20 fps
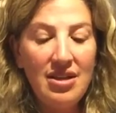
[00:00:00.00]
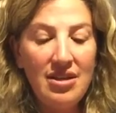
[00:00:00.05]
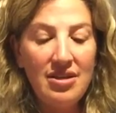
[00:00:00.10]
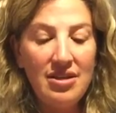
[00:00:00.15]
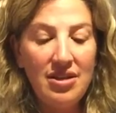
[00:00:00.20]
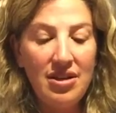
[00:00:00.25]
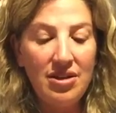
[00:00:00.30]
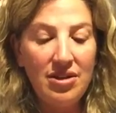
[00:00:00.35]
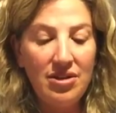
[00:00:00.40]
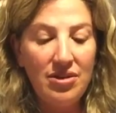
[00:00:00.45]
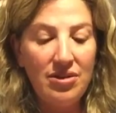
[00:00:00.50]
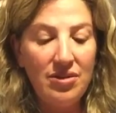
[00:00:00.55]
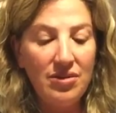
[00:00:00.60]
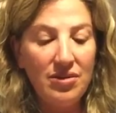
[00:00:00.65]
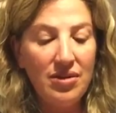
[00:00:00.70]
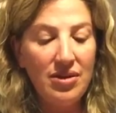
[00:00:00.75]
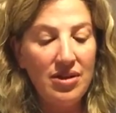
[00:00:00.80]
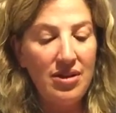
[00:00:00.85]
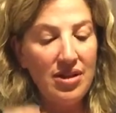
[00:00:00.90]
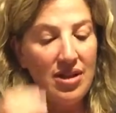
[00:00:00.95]

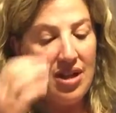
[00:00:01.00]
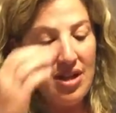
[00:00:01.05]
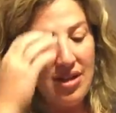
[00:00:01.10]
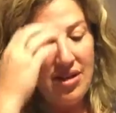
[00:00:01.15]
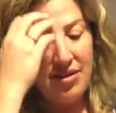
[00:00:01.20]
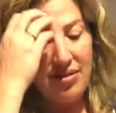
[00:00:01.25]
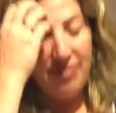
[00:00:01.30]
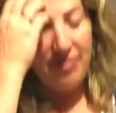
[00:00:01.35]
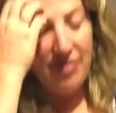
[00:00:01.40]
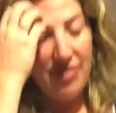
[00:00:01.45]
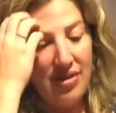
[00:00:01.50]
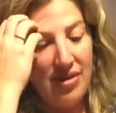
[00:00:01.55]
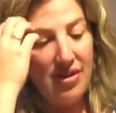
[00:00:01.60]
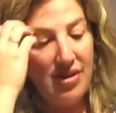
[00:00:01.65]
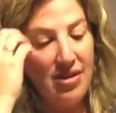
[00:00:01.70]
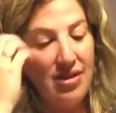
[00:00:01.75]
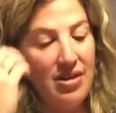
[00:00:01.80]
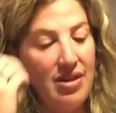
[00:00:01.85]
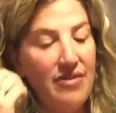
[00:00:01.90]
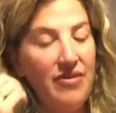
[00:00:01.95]
So
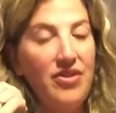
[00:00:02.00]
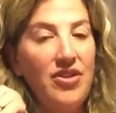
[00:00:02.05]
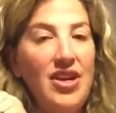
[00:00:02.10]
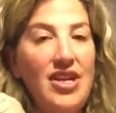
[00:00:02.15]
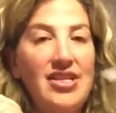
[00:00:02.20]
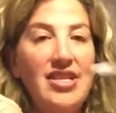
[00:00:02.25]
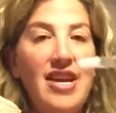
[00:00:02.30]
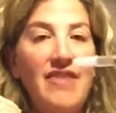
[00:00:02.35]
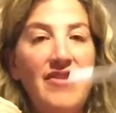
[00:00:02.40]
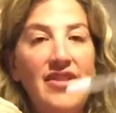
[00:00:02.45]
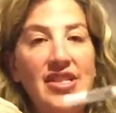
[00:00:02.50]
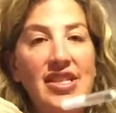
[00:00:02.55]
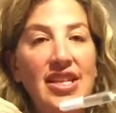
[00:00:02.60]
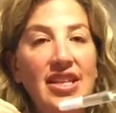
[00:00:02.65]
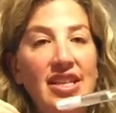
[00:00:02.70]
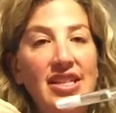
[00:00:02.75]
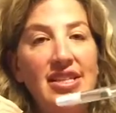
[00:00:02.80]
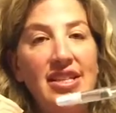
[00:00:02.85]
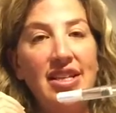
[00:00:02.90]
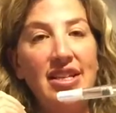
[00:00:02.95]
if you guys haven't
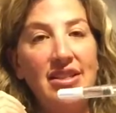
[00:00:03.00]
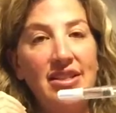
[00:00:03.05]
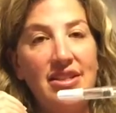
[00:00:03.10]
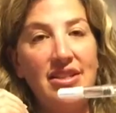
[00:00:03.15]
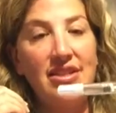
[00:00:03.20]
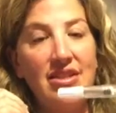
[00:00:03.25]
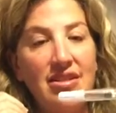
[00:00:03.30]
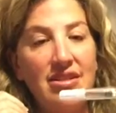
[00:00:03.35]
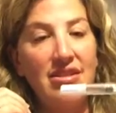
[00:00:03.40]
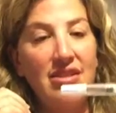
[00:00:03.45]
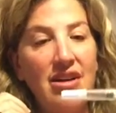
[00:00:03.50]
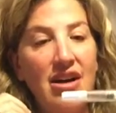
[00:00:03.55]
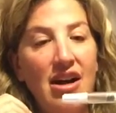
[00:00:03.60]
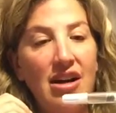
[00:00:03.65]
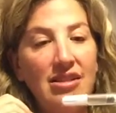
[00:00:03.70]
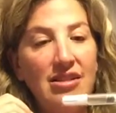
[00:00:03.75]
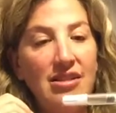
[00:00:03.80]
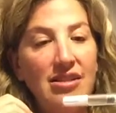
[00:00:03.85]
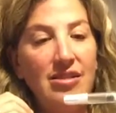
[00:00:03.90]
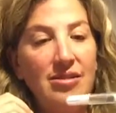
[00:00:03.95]
seen these things, they're
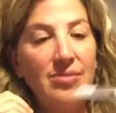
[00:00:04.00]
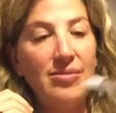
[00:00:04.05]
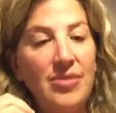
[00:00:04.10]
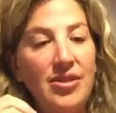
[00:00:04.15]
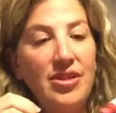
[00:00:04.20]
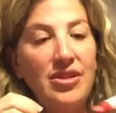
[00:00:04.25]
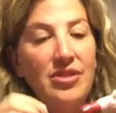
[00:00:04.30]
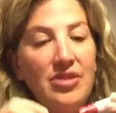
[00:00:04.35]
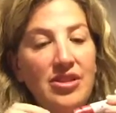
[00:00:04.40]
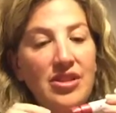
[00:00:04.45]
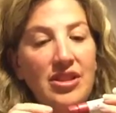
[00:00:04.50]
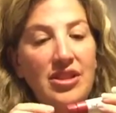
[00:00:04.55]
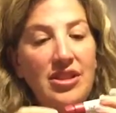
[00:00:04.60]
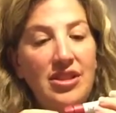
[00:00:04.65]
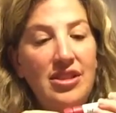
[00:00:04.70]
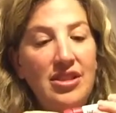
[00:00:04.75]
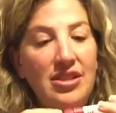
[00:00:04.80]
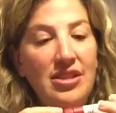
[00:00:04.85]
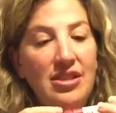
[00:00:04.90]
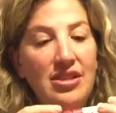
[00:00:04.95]
awesome. You
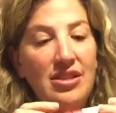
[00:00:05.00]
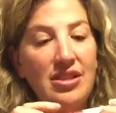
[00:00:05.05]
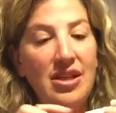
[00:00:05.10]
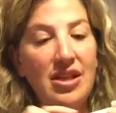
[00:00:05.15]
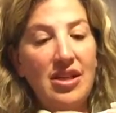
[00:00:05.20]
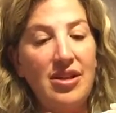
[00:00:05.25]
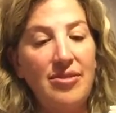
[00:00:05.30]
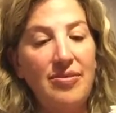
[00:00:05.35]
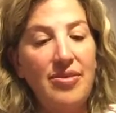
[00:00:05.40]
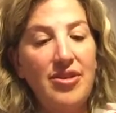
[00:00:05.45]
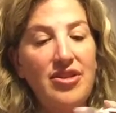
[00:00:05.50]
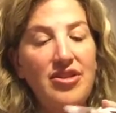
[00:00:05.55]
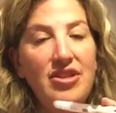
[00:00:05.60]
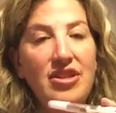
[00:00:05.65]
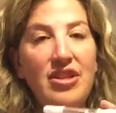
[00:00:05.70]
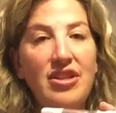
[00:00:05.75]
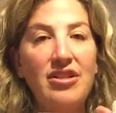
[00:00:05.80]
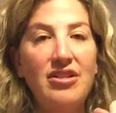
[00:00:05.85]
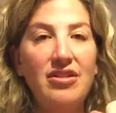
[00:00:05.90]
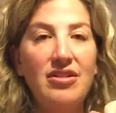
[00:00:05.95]
just there's a
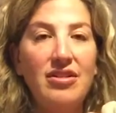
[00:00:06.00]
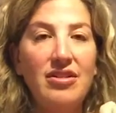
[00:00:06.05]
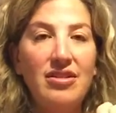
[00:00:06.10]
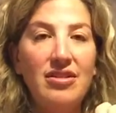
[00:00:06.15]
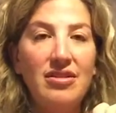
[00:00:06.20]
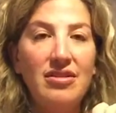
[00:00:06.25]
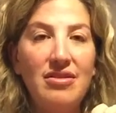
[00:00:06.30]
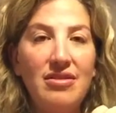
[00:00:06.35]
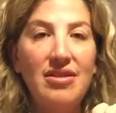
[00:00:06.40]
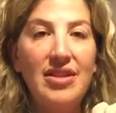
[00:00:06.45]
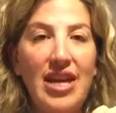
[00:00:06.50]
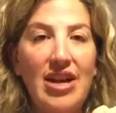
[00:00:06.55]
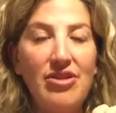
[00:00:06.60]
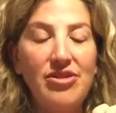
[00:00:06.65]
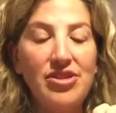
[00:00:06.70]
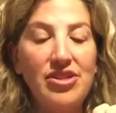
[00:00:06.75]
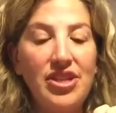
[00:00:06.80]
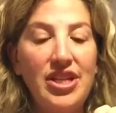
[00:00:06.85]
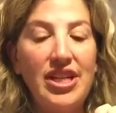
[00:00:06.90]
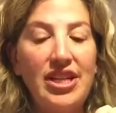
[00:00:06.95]
little
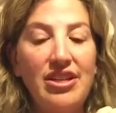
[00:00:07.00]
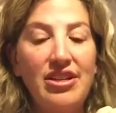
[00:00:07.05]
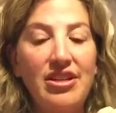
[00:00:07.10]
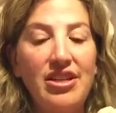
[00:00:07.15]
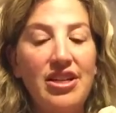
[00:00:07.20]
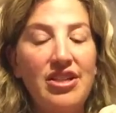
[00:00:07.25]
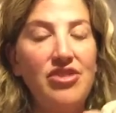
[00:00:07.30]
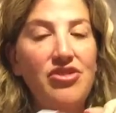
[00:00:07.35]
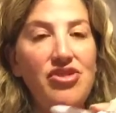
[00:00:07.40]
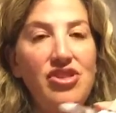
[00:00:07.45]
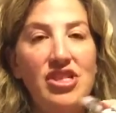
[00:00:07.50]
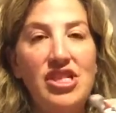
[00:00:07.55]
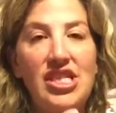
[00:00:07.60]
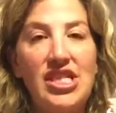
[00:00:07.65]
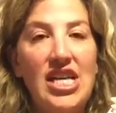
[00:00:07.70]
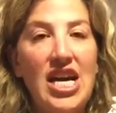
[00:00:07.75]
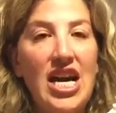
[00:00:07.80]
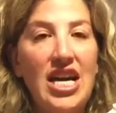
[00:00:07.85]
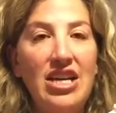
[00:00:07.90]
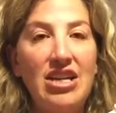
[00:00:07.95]
counter here, and you just
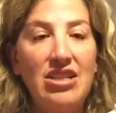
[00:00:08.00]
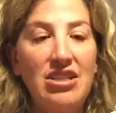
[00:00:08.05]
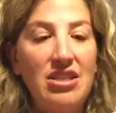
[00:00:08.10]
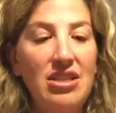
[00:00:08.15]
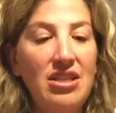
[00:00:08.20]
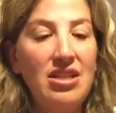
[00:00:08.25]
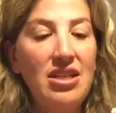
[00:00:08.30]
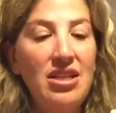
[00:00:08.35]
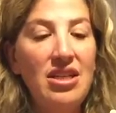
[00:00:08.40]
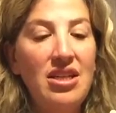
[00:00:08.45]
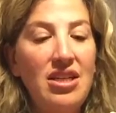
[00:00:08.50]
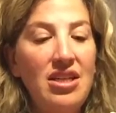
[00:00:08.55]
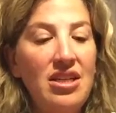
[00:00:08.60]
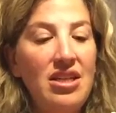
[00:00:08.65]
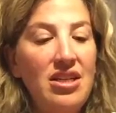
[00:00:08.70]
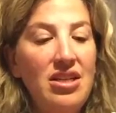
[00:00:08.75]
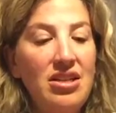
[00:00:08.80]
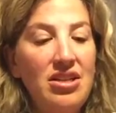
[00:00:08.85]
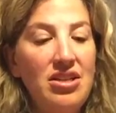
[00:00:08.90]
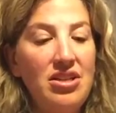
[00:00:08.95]
dial
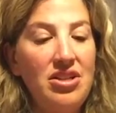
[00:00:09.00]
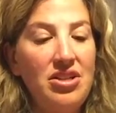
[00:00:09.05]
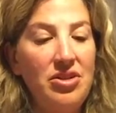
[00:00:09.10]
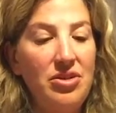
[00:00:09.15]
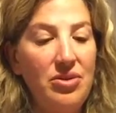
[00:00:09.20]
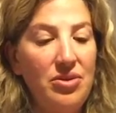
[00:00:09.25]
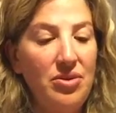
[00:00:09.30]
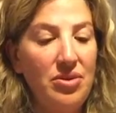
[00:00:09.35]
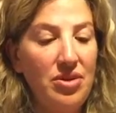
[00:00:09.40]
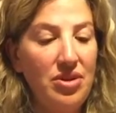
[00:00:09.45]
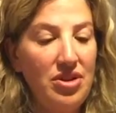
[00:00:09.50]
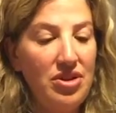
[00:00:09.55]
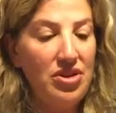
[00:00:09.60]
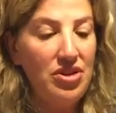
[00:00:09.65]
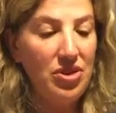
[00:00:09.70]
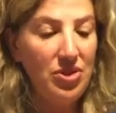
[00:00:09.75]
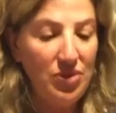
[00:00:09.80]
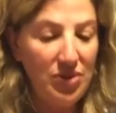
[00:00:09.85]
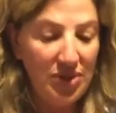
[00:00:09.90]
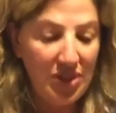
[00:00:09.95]
to the
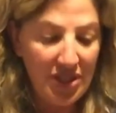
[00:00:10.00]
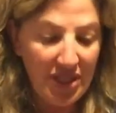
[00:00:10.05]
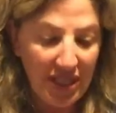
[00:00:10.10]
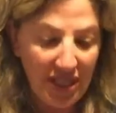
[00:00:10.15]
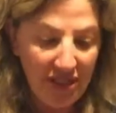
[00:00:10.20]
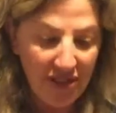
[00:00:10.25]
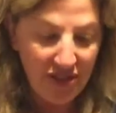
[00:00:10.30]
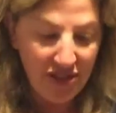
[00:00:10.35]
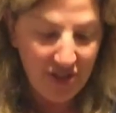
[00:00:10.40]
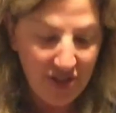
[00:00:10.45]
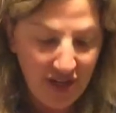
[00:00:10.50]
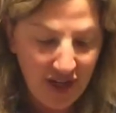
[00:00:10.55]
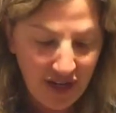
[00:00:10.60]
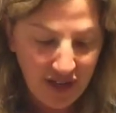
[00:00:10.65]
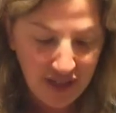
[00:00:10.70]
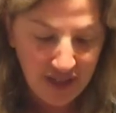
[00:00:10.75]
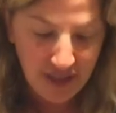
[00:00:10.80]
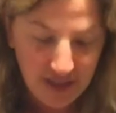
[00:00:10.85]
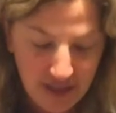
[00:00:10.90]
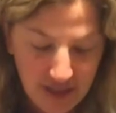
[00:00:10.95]
dose that your
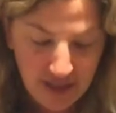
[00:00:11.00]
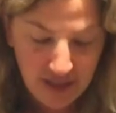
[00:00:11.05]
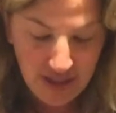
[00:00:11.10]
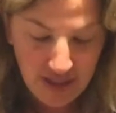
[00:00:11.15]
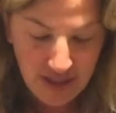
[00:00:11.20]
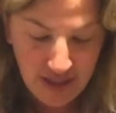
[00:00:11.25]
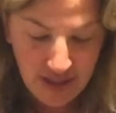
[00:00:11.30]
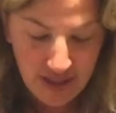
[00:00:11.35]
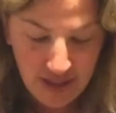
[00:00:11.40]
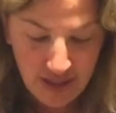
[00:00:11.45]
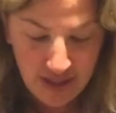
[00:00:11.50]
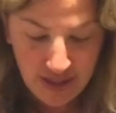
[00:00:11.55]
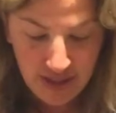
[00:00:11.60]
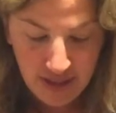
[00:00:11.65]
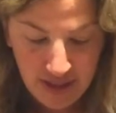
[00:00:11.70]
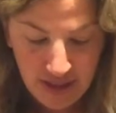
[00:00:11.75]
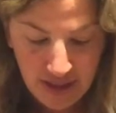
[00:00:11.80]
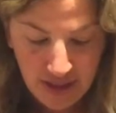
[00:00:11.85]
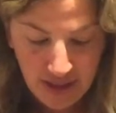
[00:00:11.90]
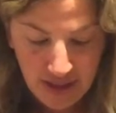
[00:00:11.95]
doctor
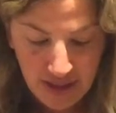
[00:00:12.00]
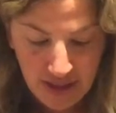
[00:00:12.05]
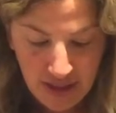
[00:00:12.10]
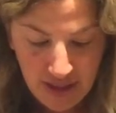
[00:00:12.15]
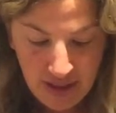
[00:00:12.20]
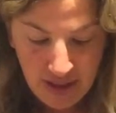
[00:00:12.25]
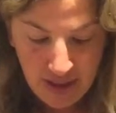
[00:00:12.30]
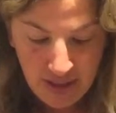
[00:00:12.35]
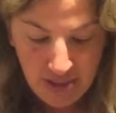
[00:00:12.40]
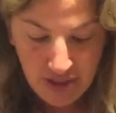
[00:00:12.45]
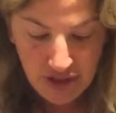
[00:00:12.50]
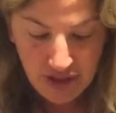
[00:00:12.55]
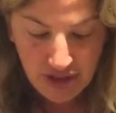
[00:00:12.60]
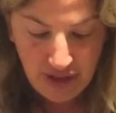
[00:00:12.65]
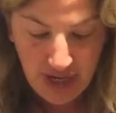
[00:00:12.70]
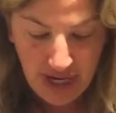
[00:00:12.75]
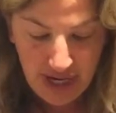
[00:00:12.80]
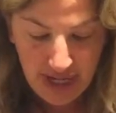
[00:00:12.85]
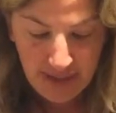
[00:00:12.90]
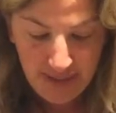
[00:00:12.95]

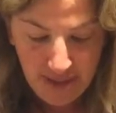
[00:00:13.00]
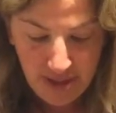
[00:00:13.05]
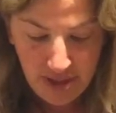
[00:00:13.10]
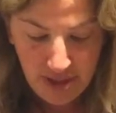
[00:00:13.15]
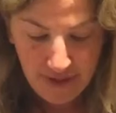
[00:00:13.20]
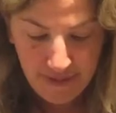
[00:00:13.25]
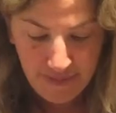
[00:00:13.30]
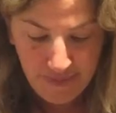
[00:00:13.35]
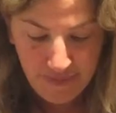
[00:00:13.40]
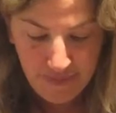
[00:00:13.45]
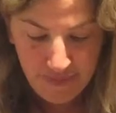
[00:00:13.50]
prescribed.